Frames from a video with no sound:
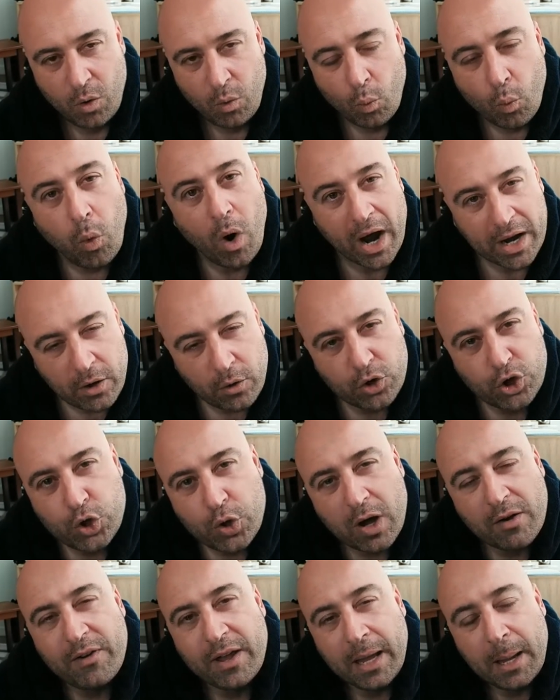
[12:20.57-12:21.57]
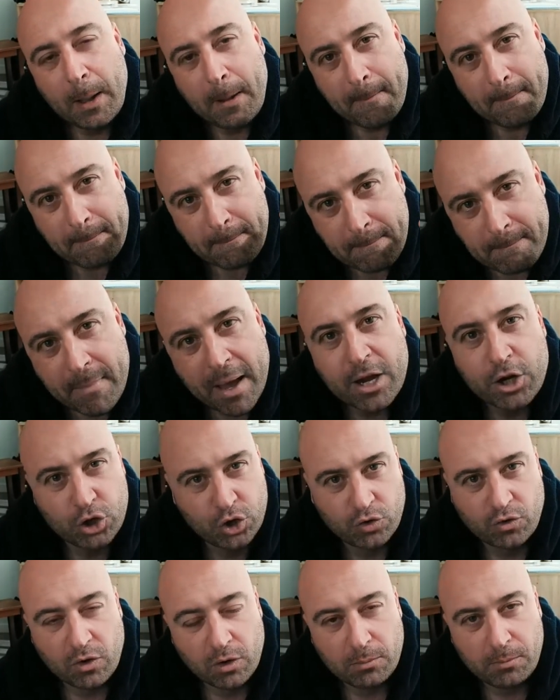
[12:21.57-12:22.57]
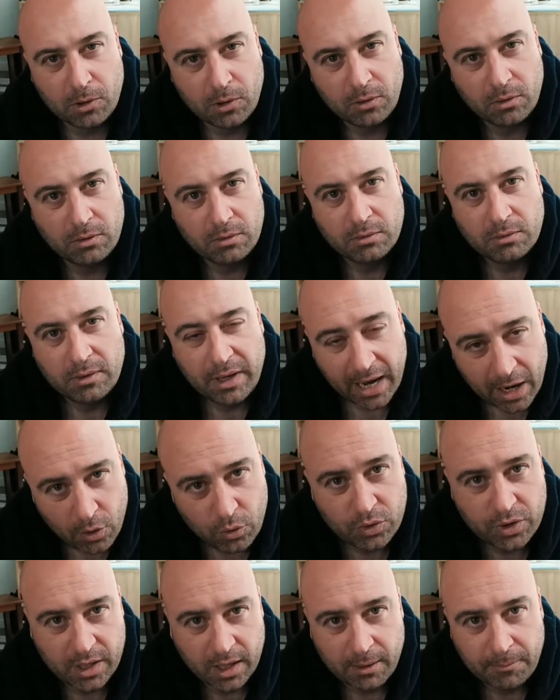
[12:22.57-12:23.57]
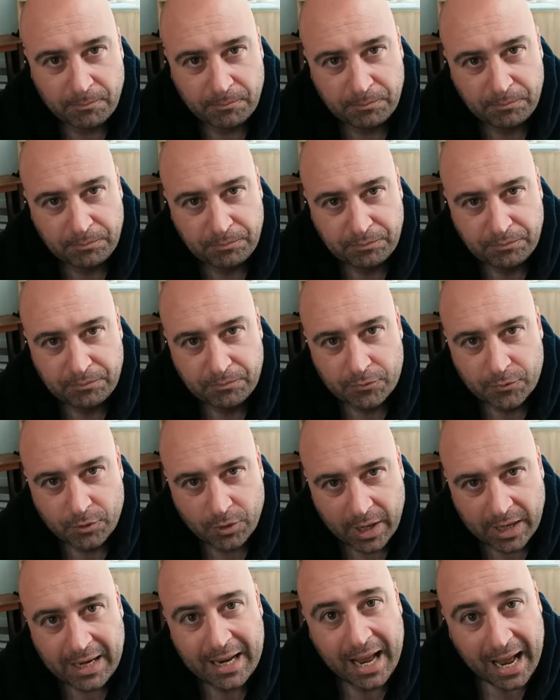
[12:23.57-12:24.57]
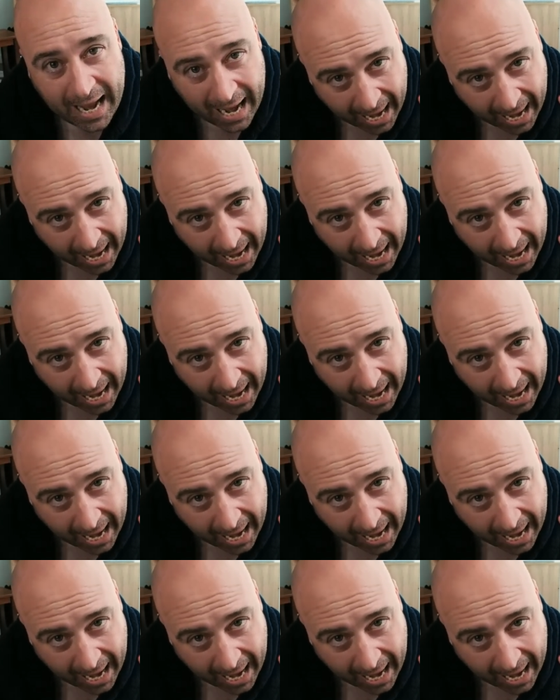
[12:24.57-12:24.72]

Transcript: Why don't you have a measurable outcome, right?